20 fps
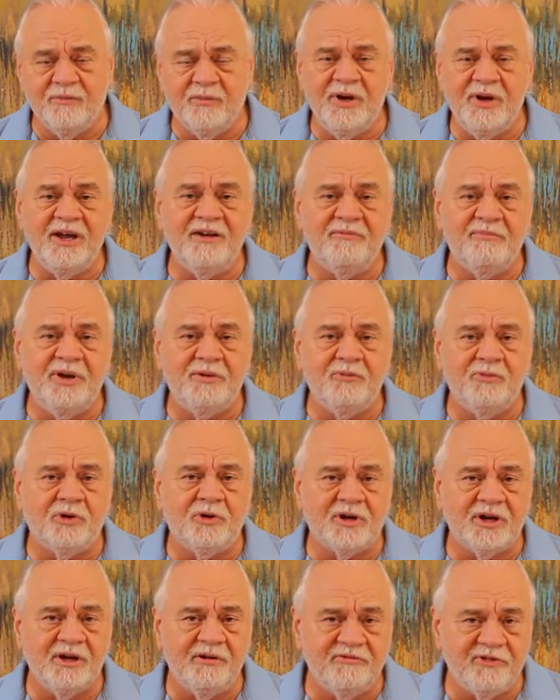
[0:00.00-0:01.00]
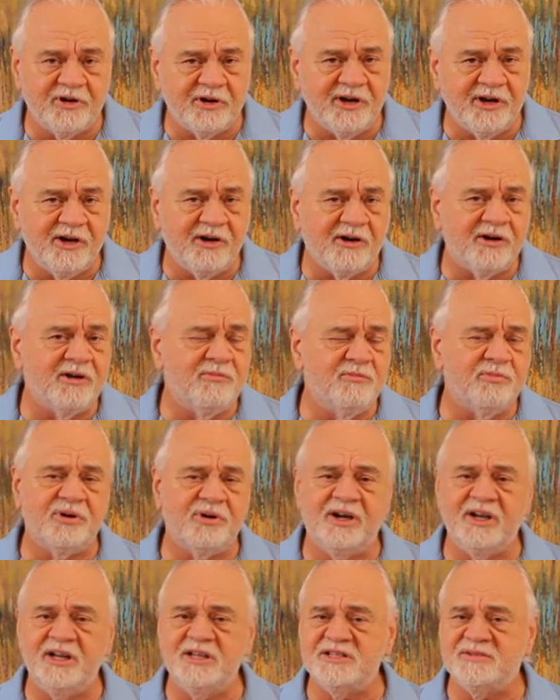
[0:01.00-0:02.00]
we have been working very hard.
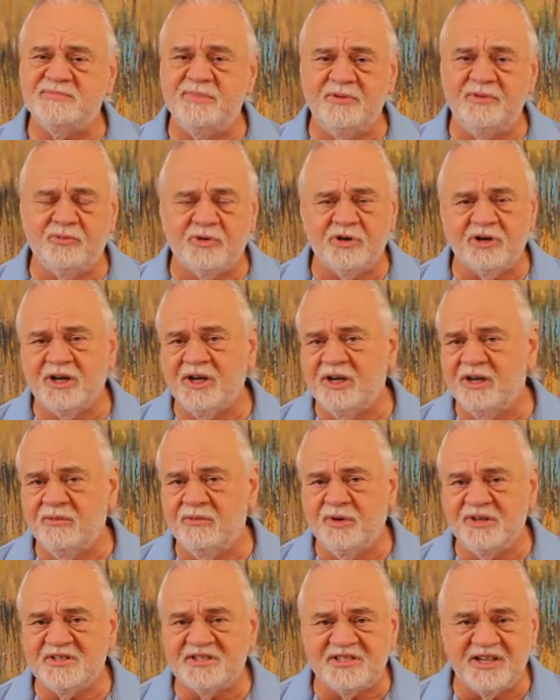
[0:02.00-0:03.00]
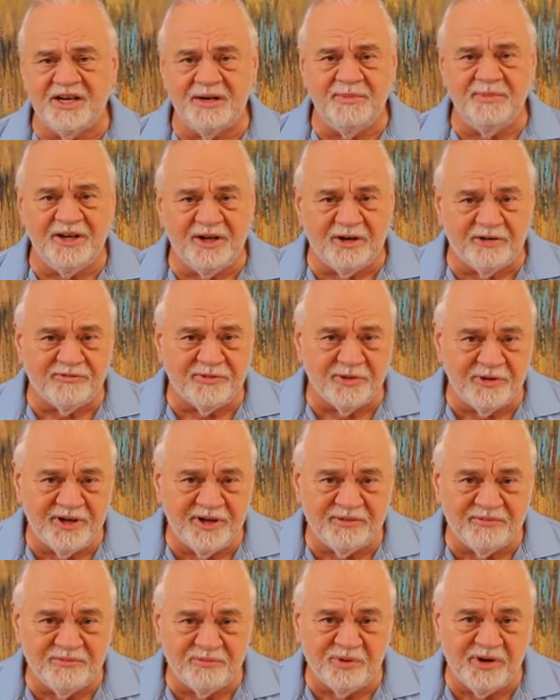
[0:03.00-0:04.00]
Brian's been working with Simon Alfred
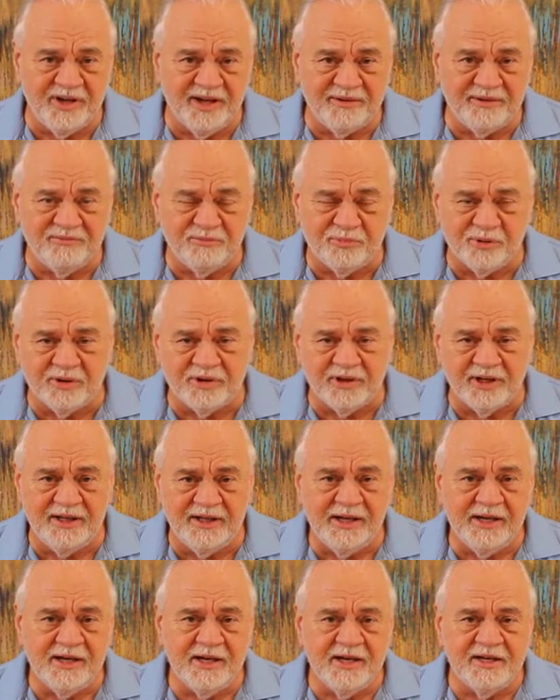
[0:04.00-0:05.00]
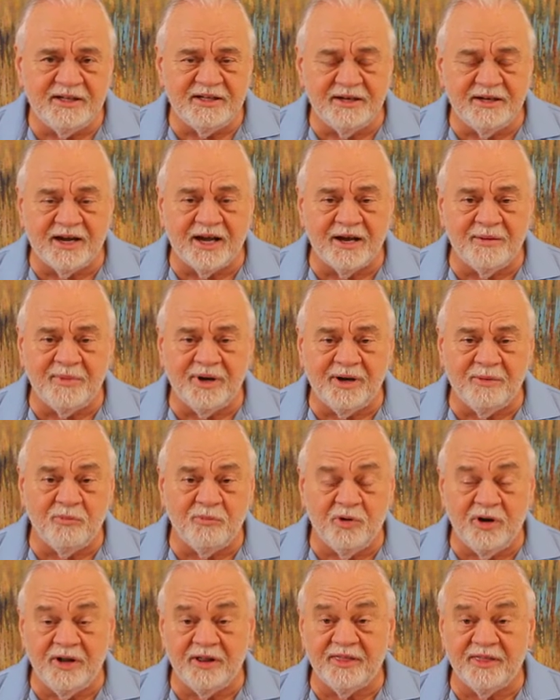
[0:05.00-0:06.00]
at Brooklin to come up
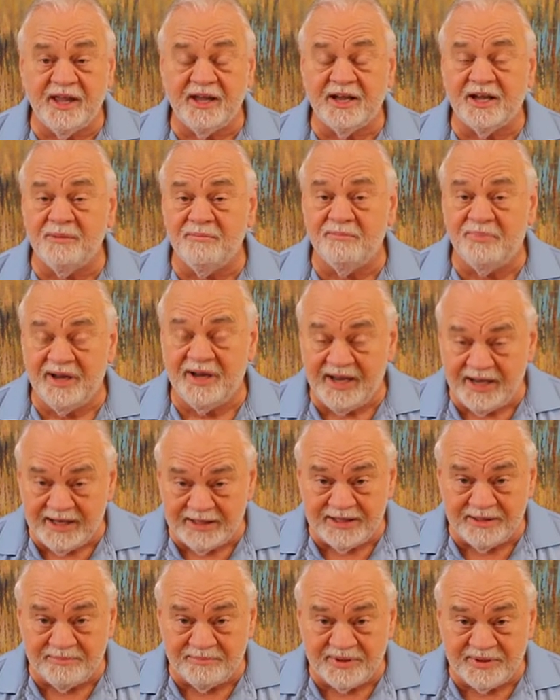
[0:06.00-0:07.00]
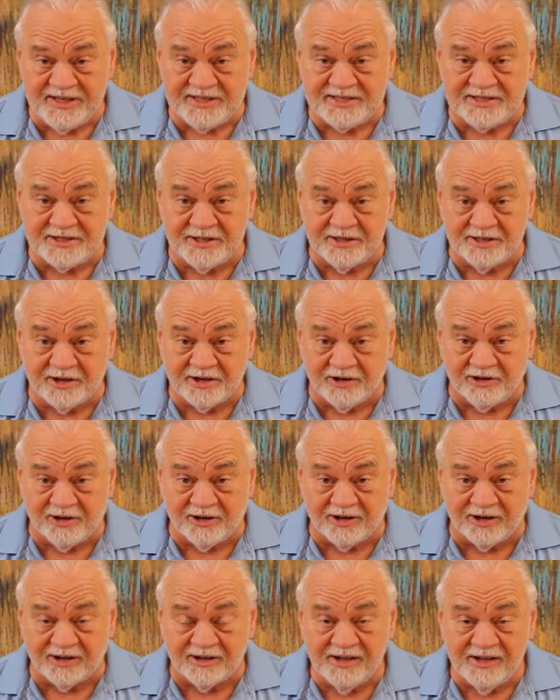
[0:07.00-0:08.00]
with a companion piece to the
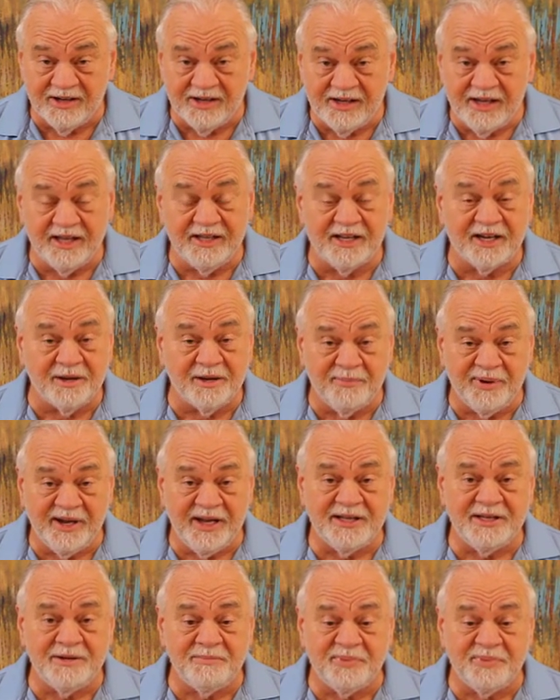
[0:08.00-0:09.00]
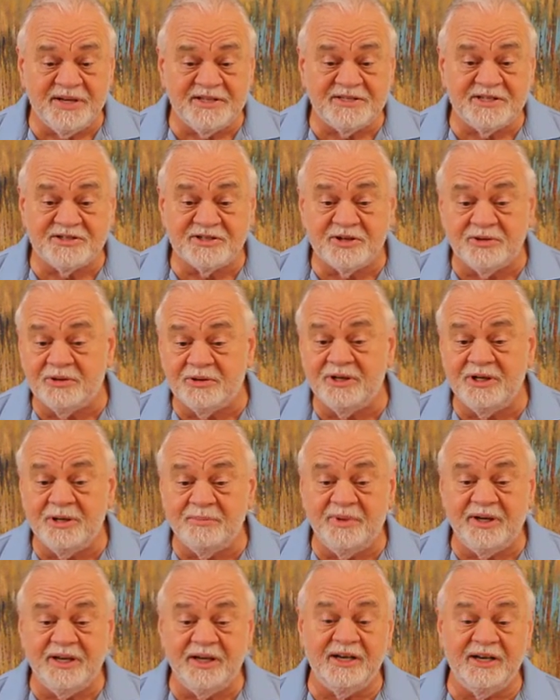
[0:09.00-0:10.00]
car. And the companion piece is going to
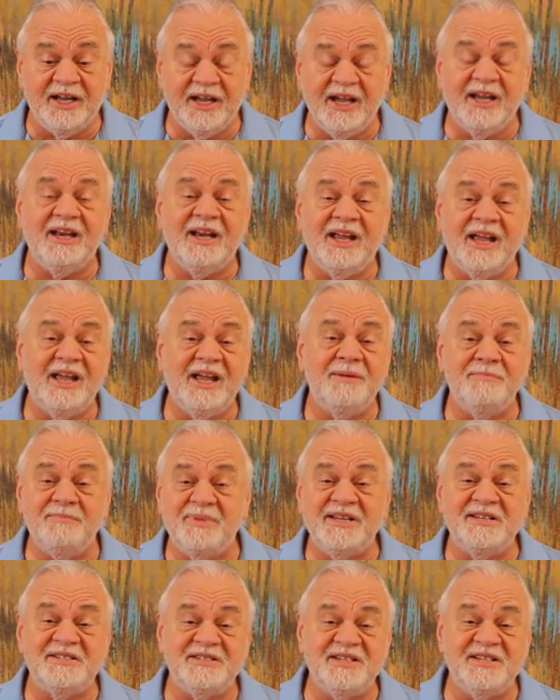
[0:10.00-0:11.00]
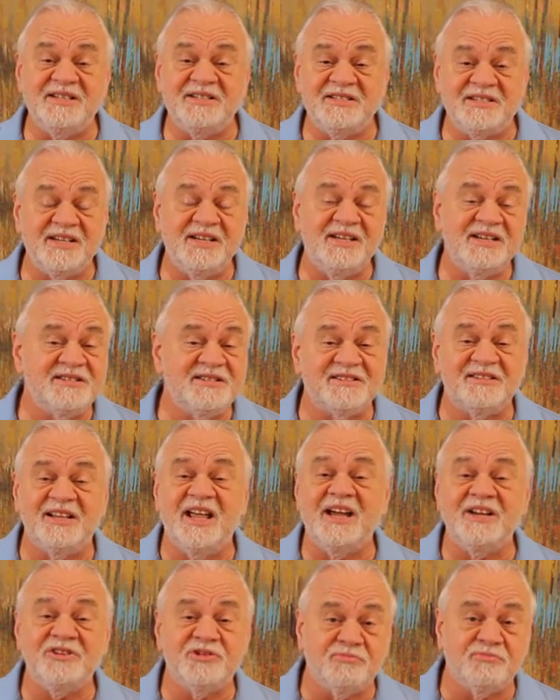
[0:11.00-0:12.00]
be an
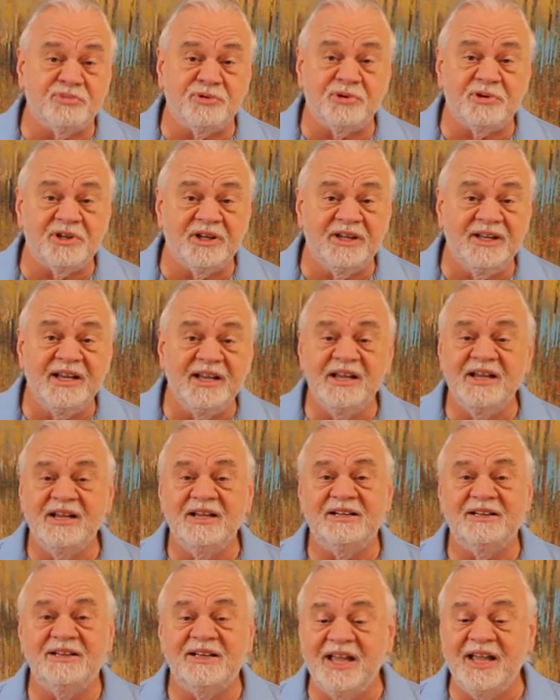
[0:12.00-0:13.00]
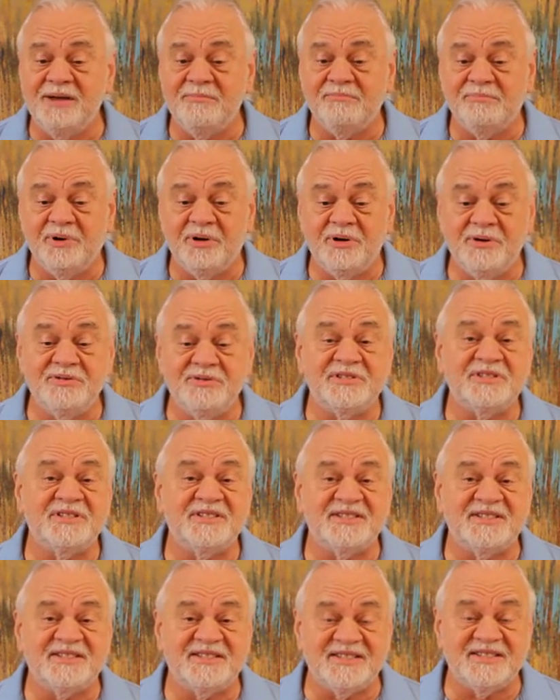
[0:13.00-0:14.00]
NABCC/Brooklin
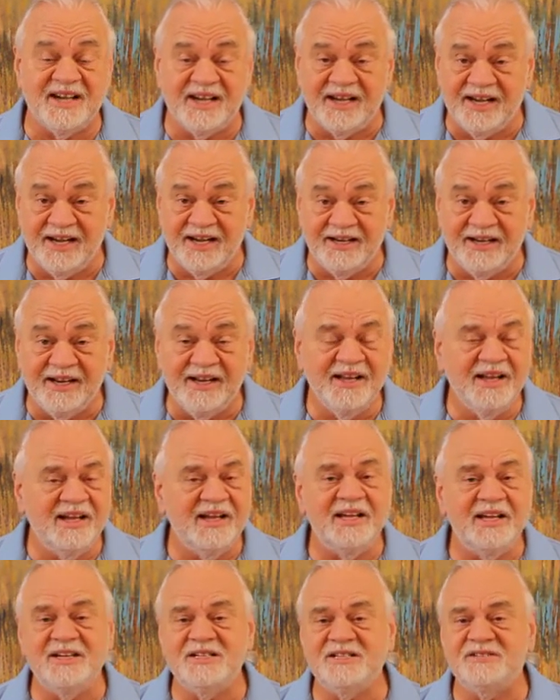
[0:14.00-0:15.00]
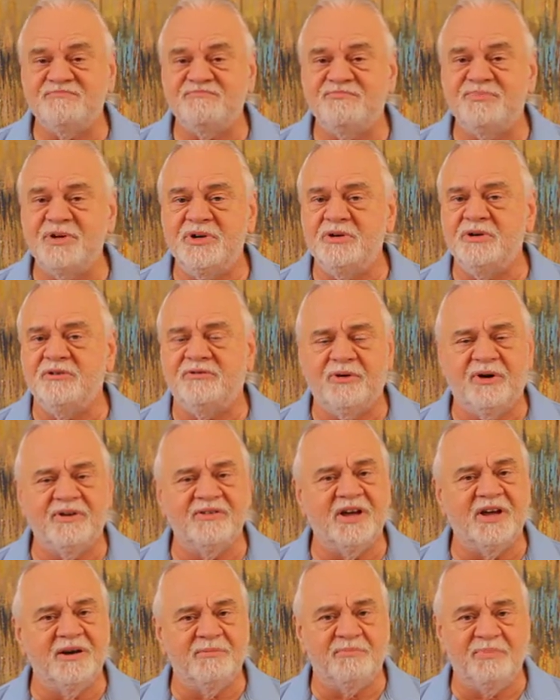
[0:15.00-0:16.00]
Lampost sign. It is beautiful.
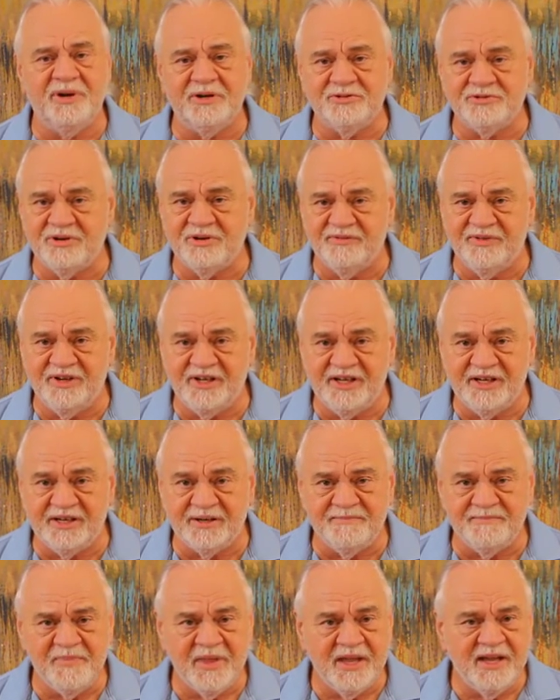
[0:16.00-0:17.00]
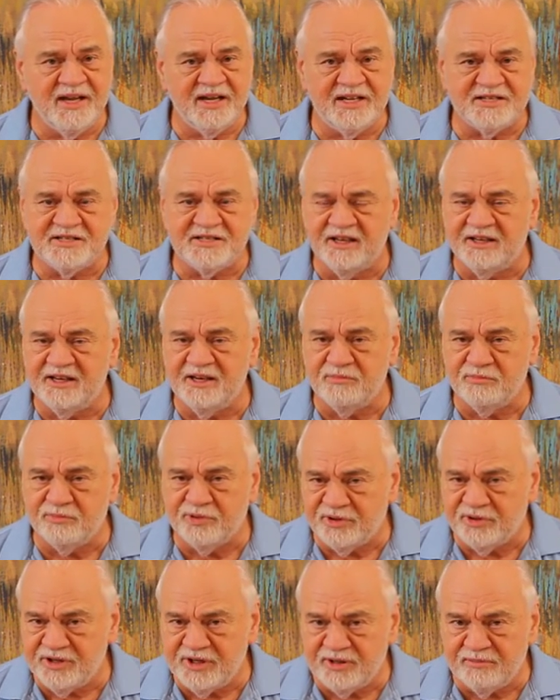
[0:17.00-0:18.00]
I've got a picture of it here. It's done in
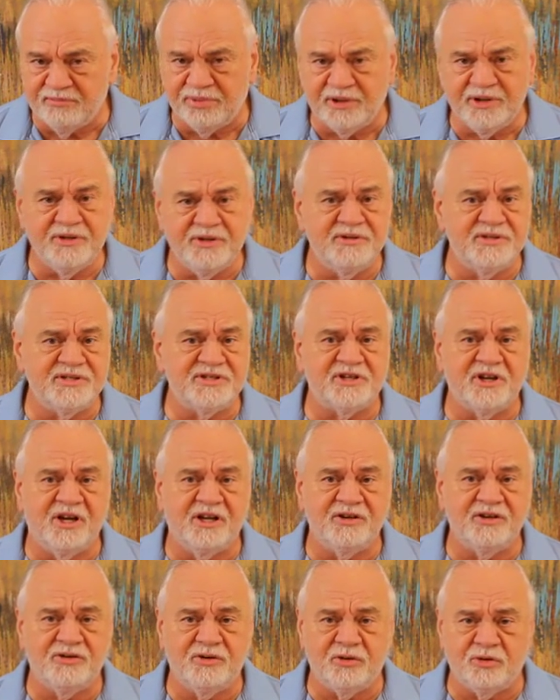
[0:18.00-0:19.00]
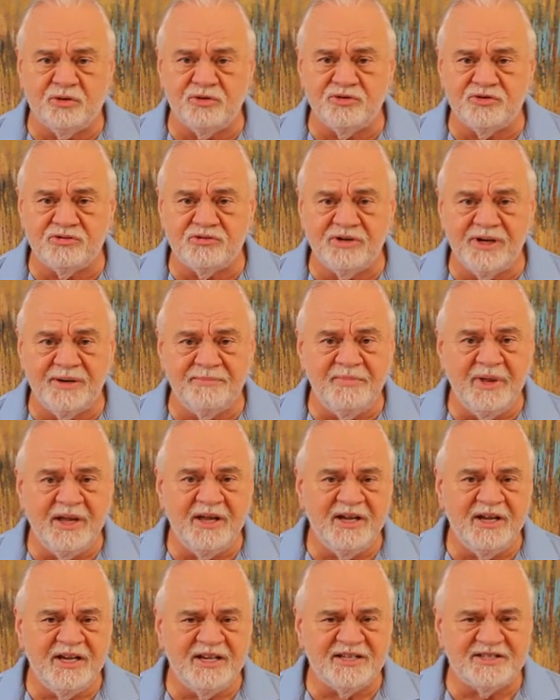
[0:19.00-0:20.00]
brilliant blue. It's got gold trim.
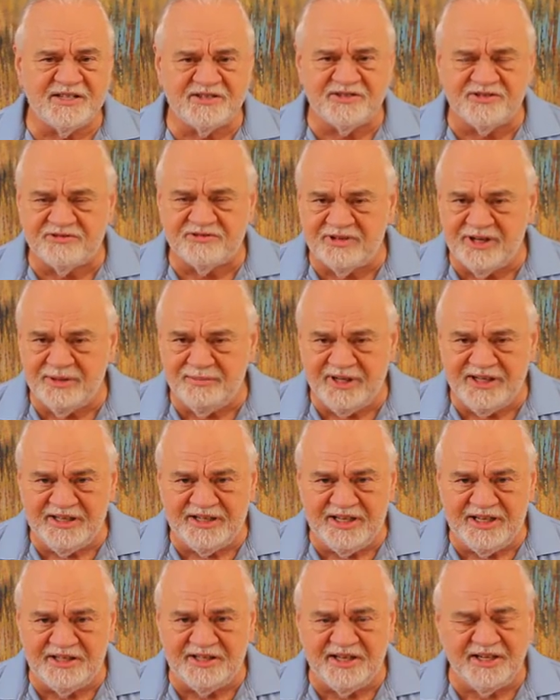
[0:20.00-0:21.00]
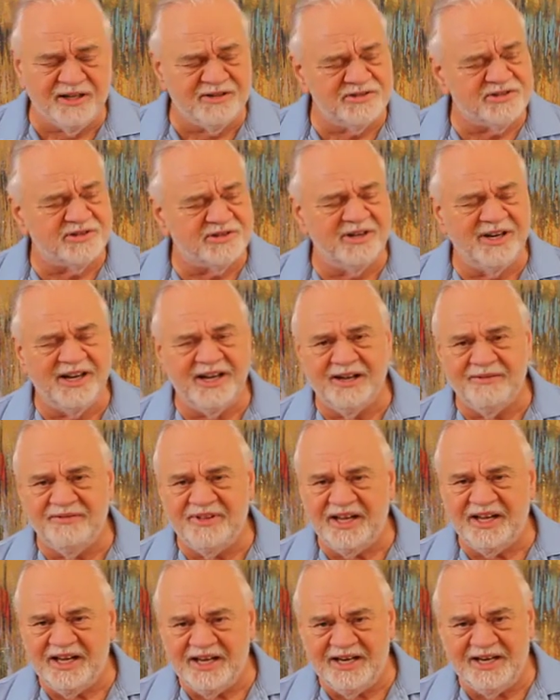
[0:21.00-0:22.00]
It's extremely detailed. It's going to have
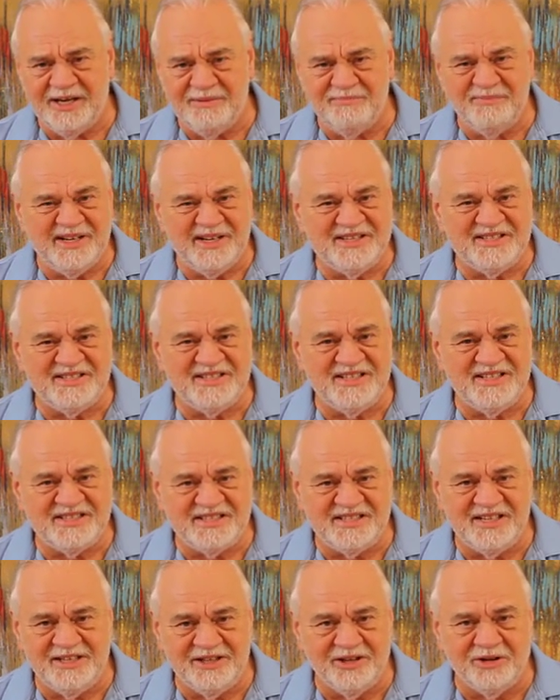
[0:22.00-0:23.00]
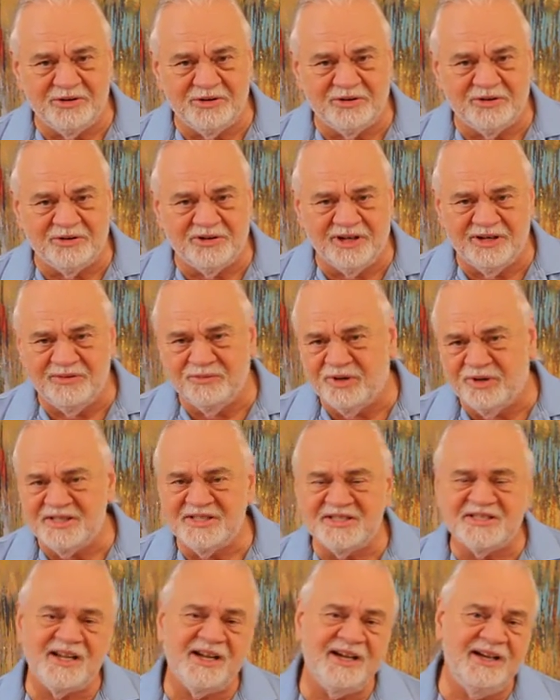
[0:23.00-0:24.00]
the NABCC logo on one
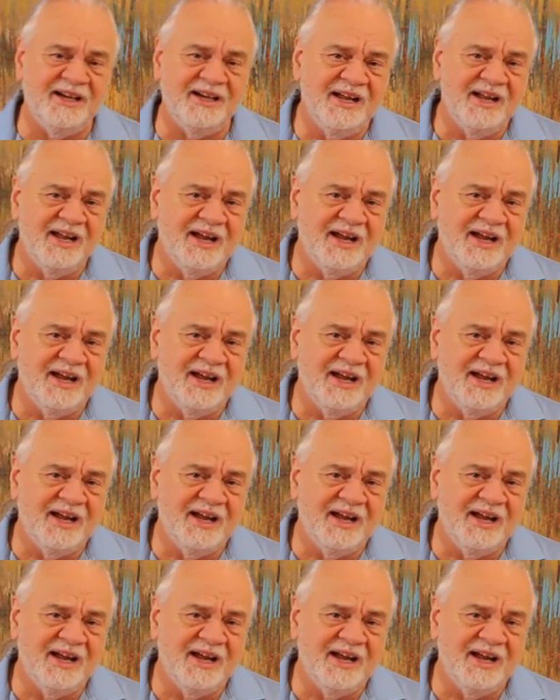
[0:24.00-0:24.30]
side,